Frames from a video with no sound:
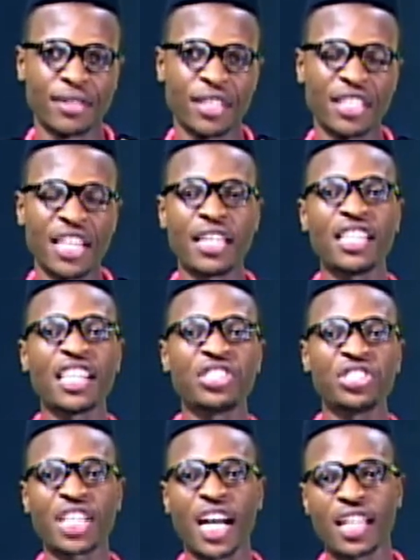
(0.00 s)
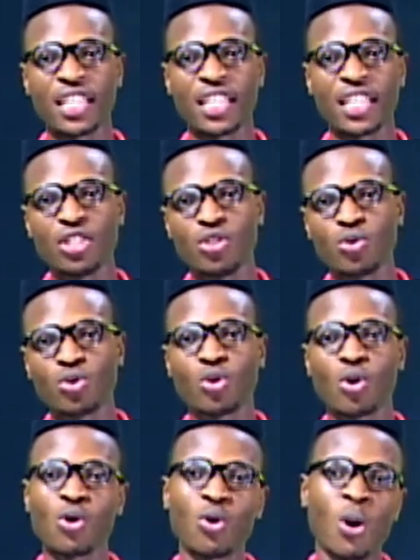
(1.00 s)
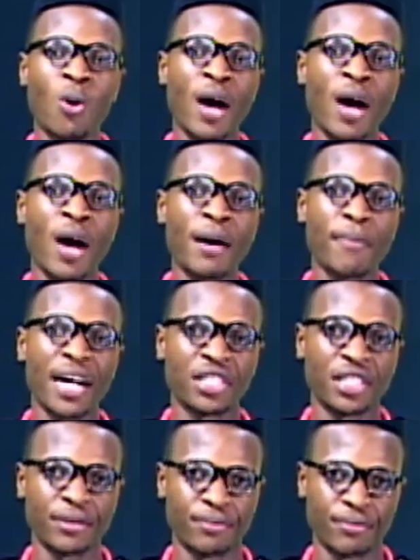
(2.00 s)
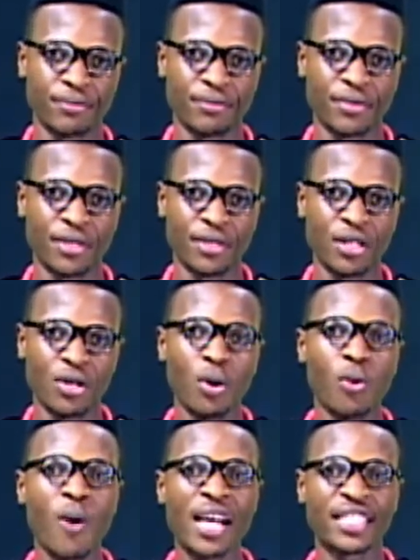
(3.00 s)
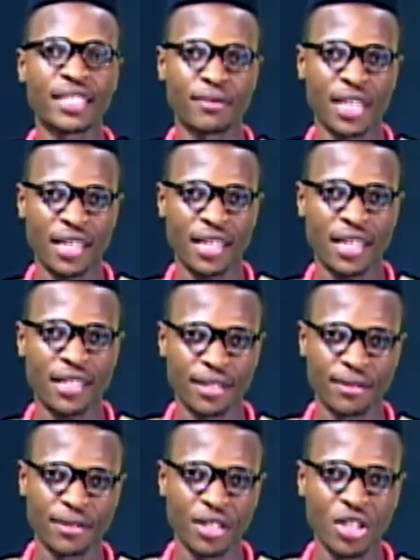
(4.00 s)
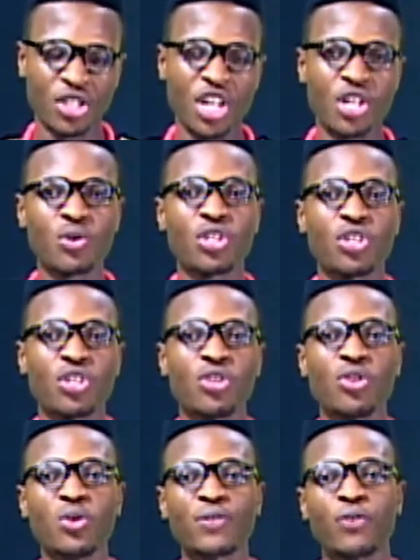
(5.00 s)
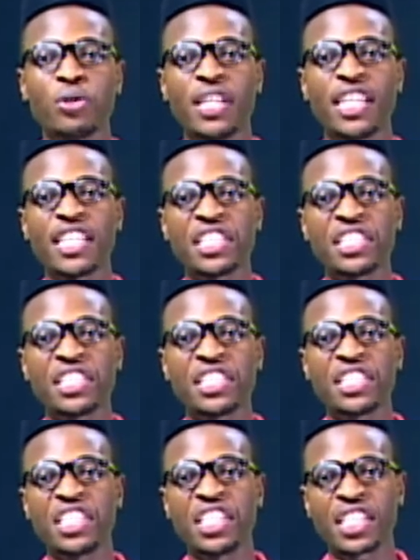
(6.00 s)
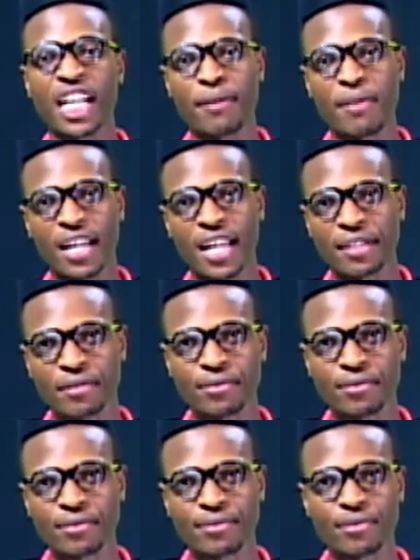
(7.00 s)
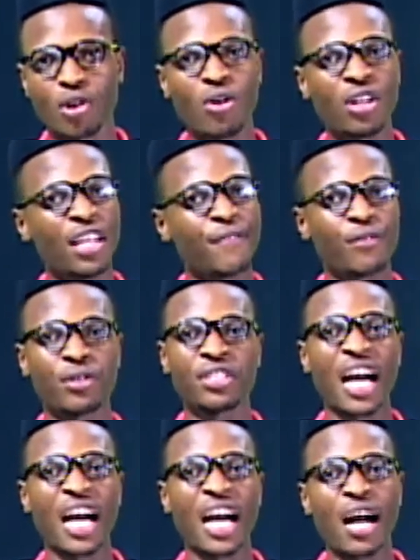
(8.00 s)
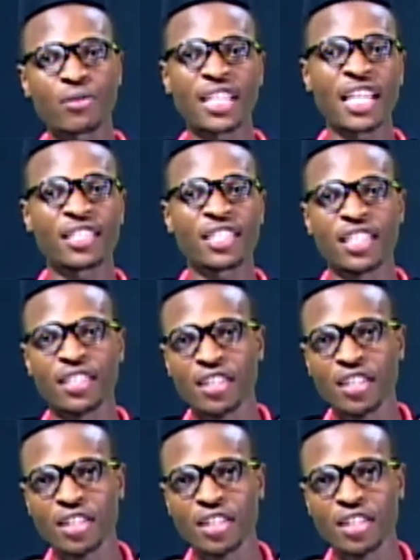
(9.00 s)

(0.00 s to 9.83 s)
Then your teacher, they use Choronko one battery, one SIM card. Then you they use phone where you get three camera, only for outside screen.